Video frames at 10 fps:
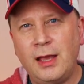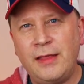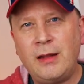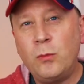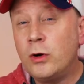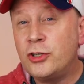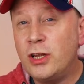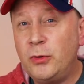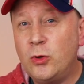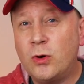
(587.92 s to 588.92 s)
and then more
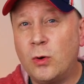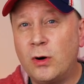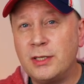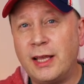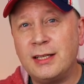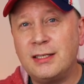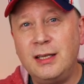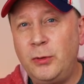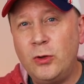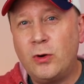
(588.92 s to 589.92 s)
GPU cores and
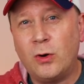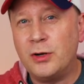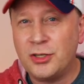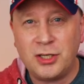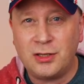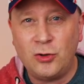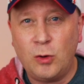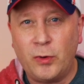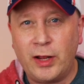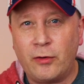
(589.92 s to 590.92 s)
CPU cores. It's just a
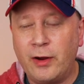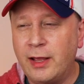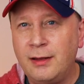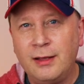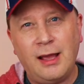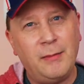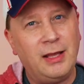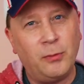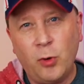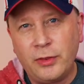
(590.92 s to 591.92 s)
no-brainer, right? I
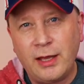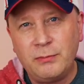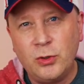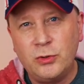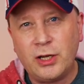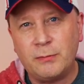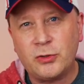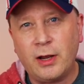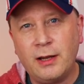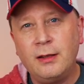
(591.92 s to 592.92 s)
mean, they're both M2
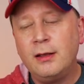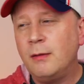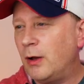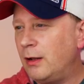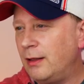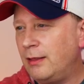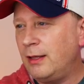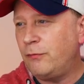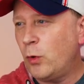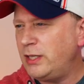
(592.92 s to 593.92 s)
chips, right? But
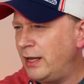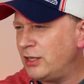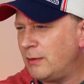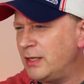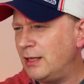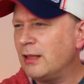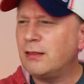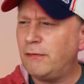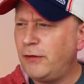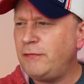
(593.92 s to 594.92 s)
the 14-inch, let me see, the,
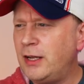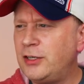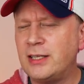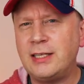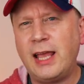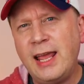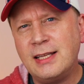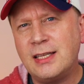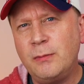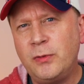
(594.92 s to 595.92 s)
15-inch has
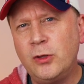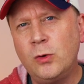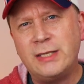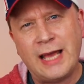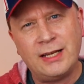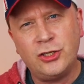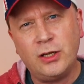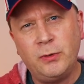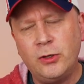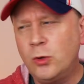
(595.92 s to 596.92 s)
8 CPU, 10
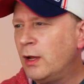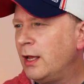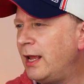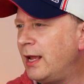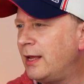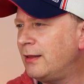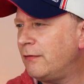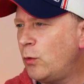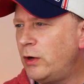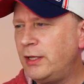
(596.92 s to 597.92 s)
GPU, and
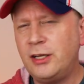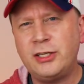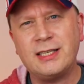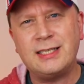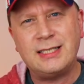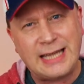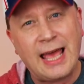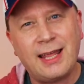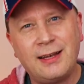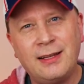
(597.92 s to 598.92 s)
the 14-inch has
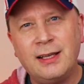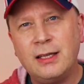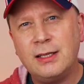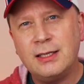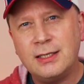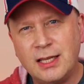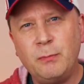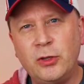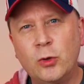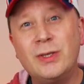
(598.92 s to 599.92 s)
10
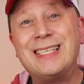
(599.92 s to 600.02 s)
CPU,